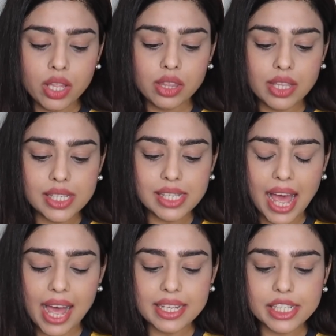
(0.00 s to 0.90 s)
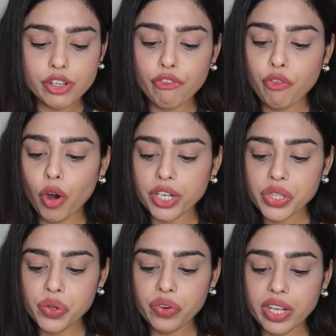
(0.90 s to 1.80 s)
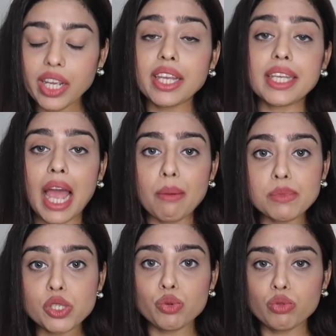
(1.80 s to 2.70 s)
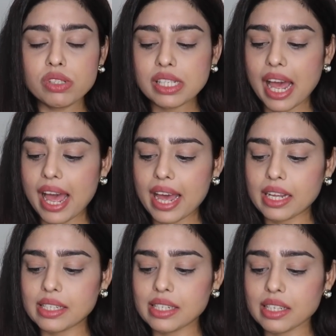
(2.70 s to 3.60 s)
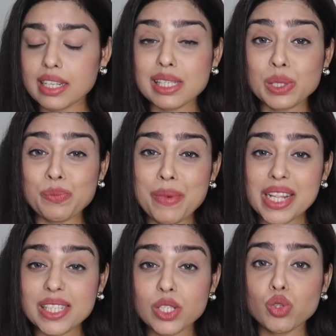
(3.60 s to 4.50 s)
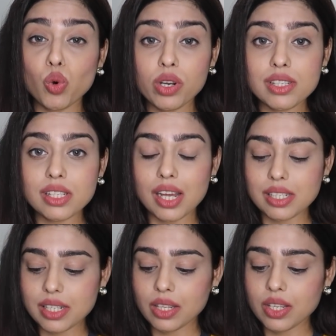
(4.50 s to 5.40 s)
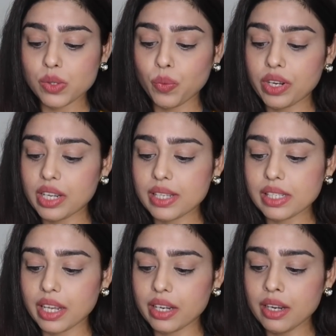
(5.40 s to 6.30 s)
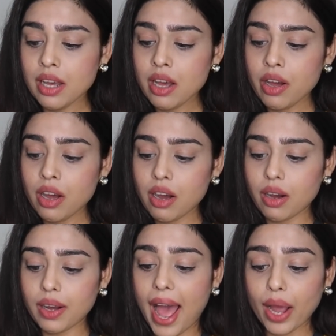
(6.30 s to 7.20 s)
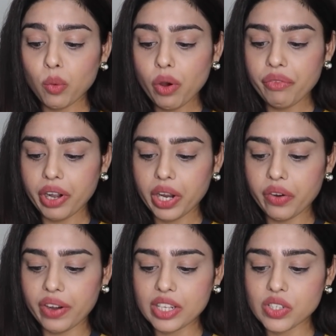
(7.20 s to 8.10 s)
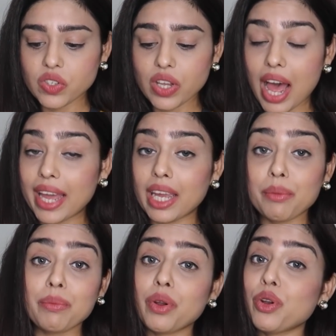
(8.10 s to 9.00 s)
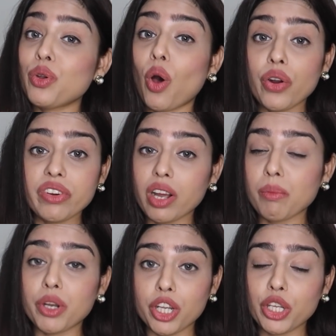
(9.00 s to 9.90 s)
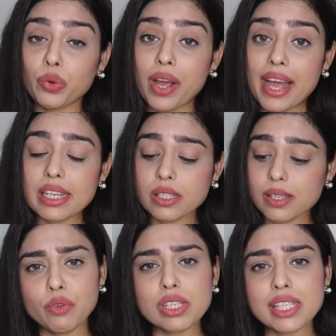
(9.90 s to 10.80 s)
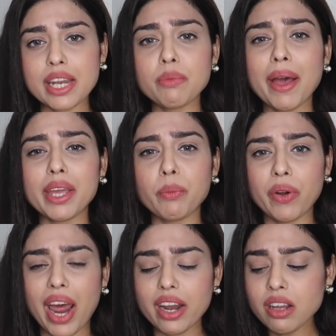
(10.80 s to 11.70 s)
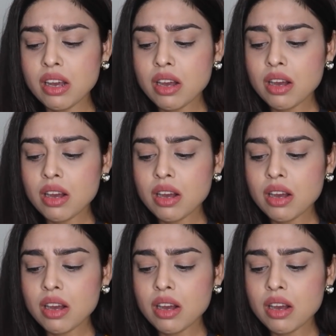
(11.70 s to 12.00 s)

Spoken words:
This has 43 capsules and it smells so disgusting. This one is in aqua fragrance. I am not recommending you guys. It was sent by a brand.